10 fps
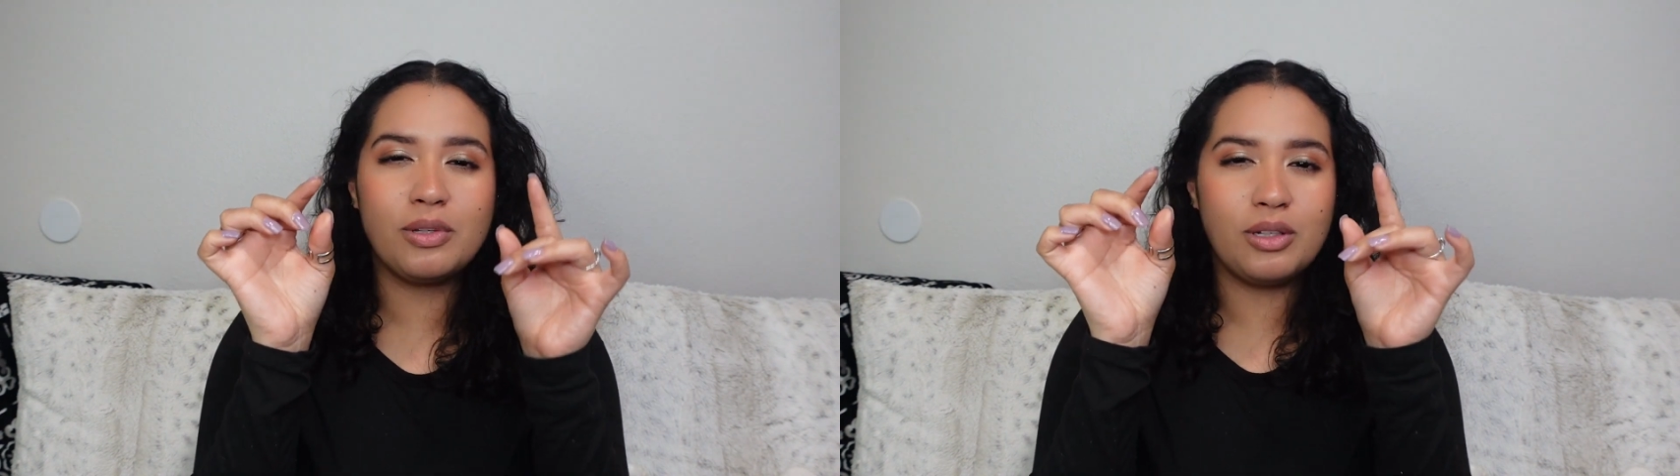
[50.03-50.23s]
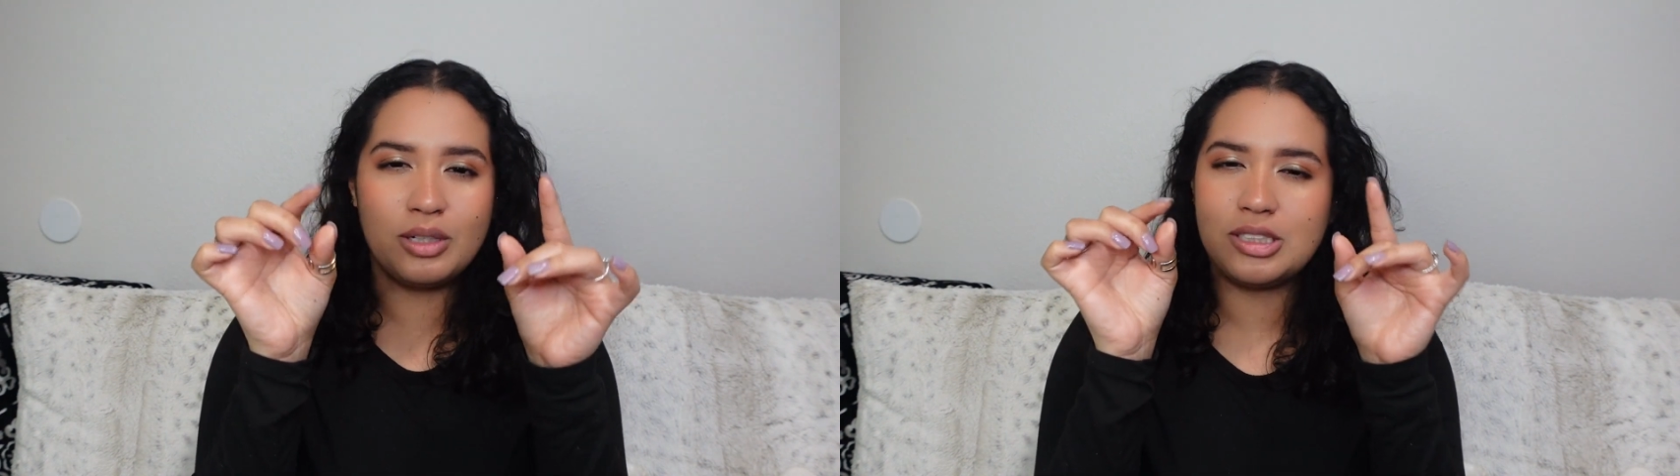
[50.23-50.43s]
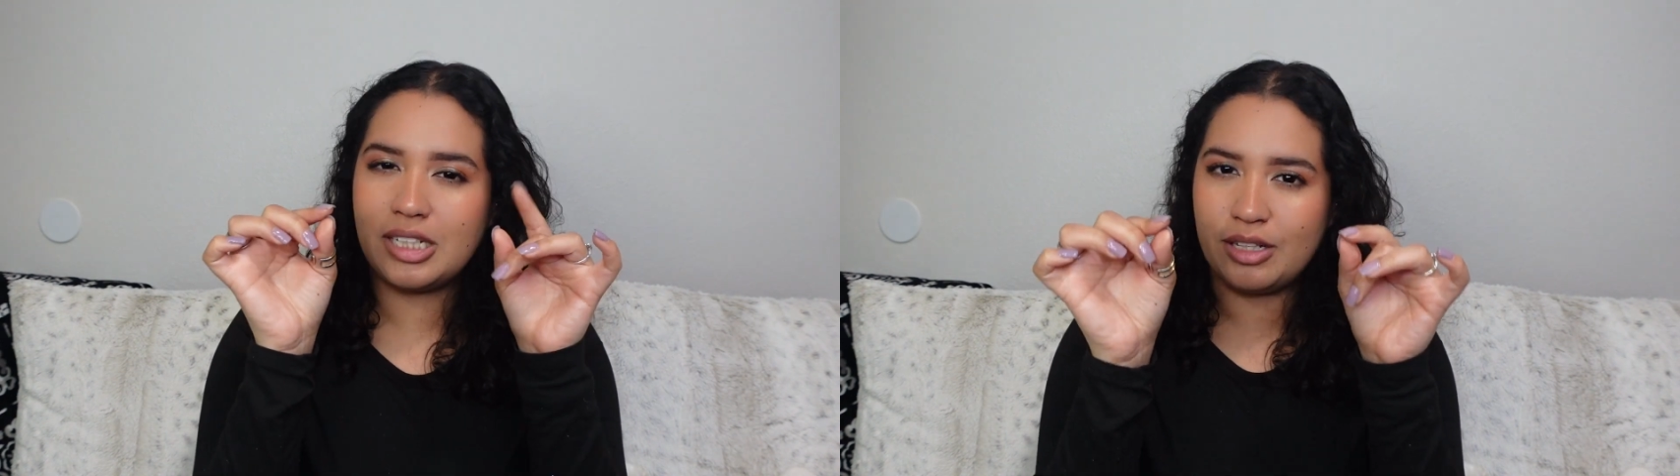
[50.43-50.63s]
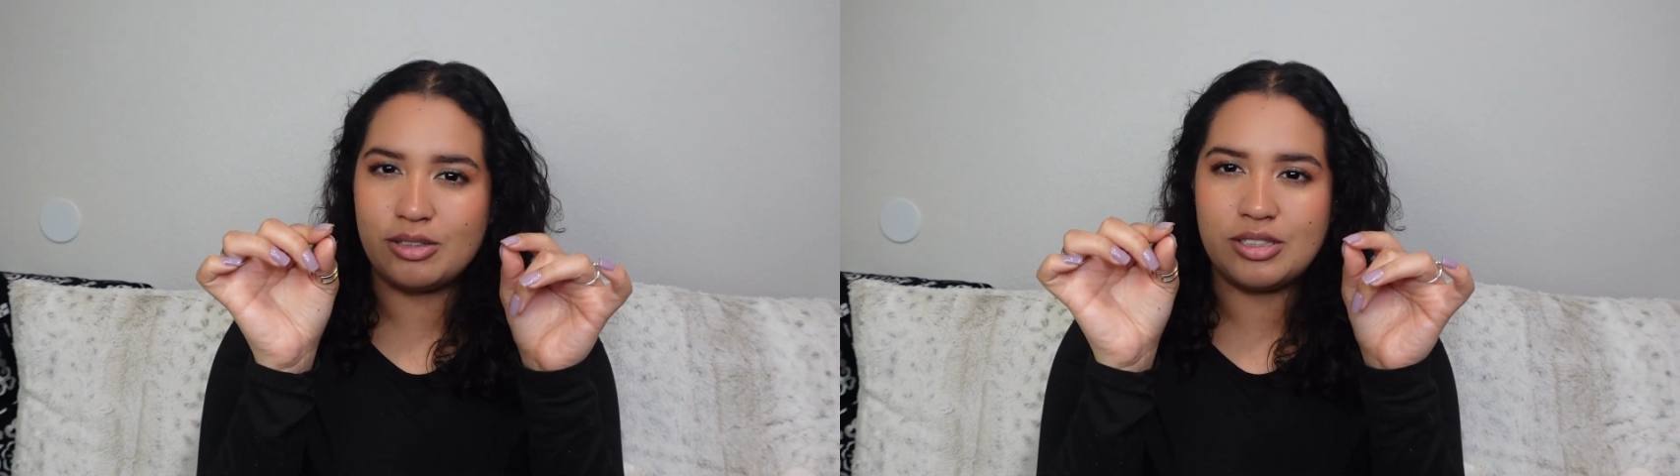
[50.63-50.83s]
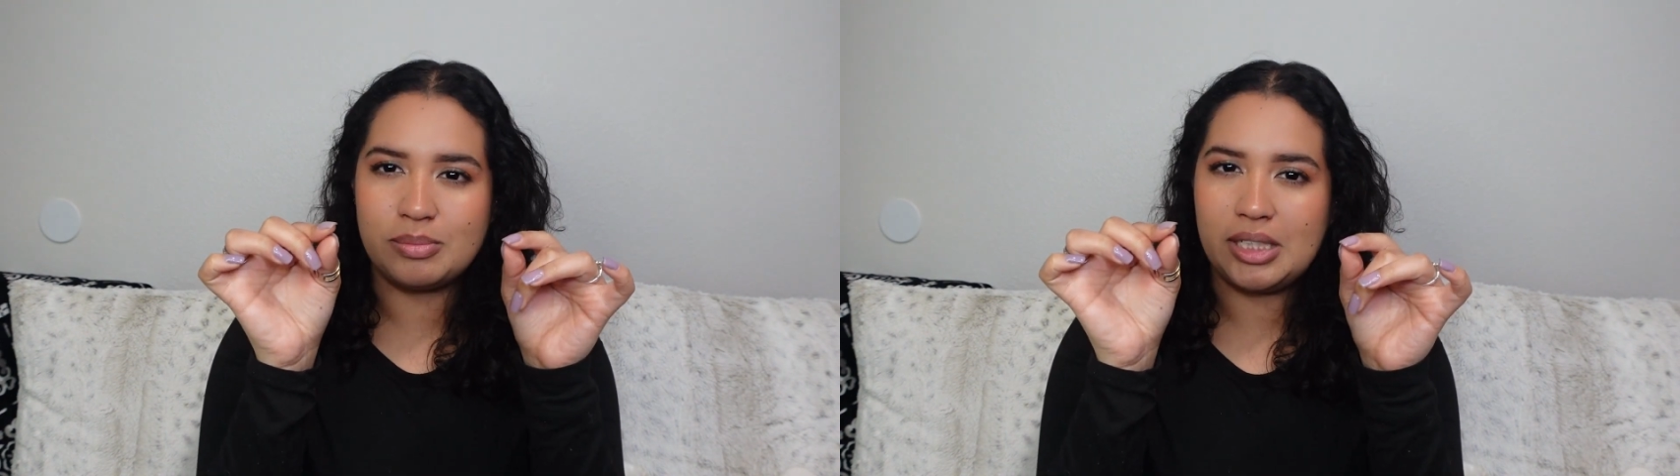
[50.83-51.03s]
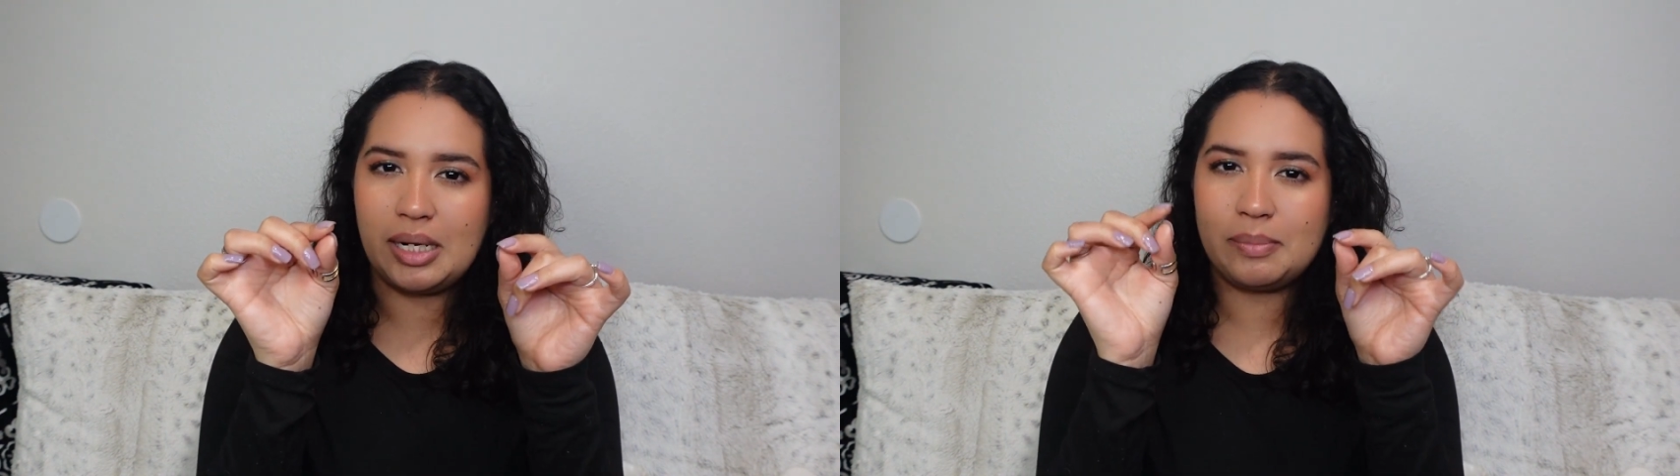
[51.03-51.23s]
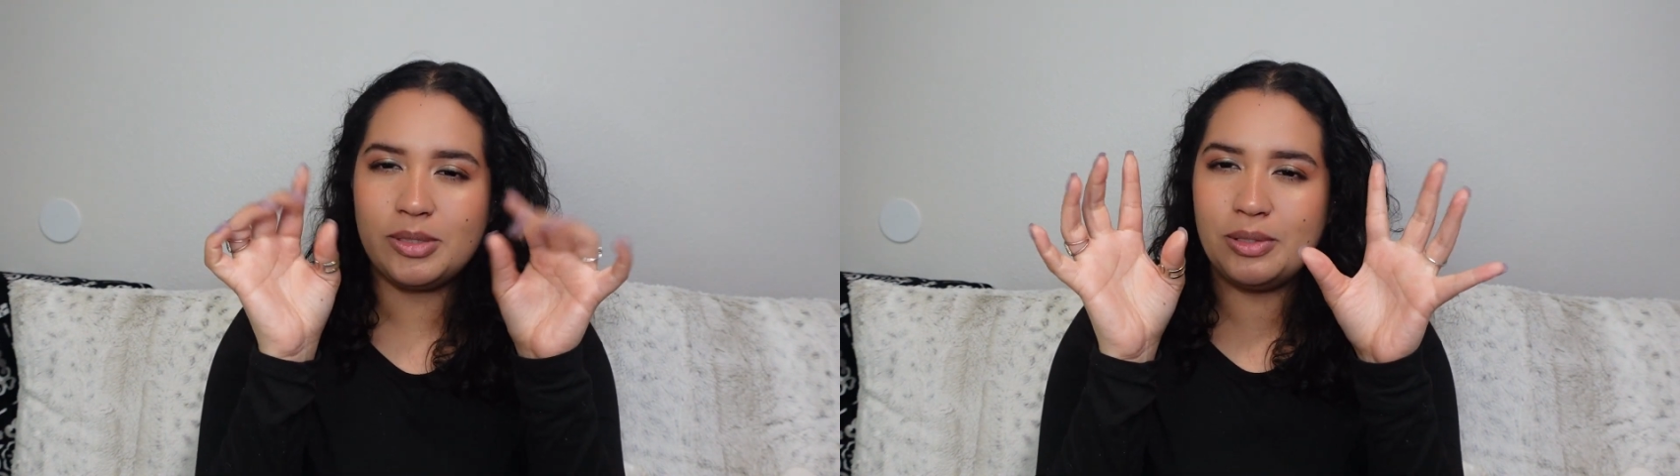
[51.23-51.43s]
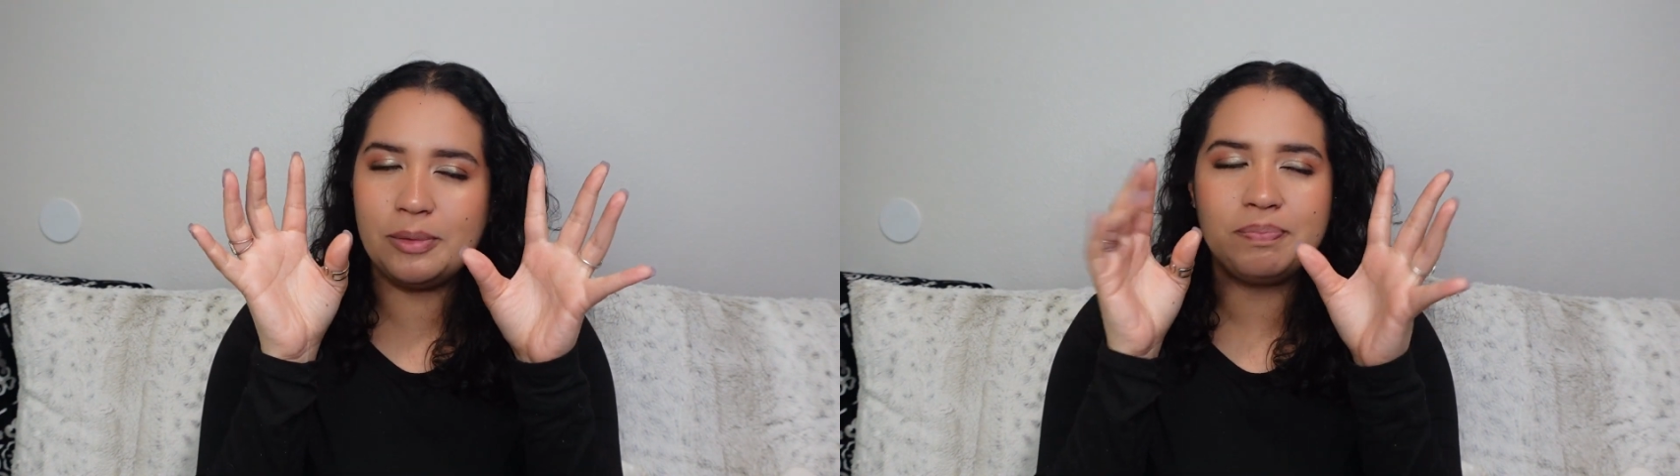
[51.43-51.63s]
the look together
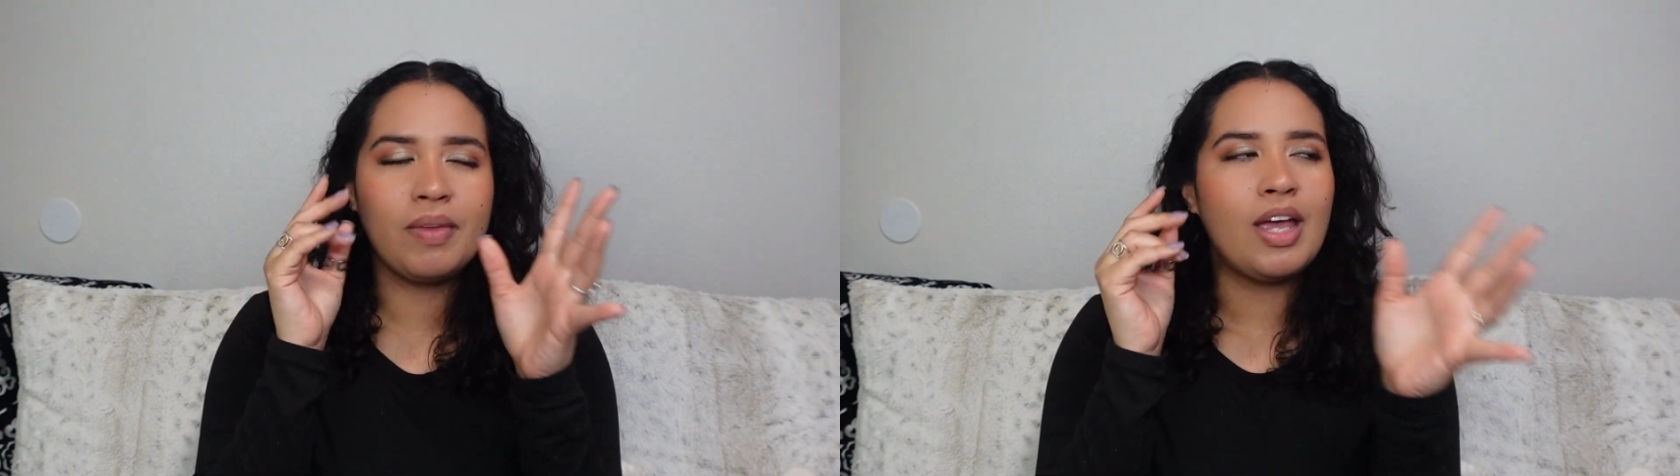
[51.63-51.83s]
sometimes, you know?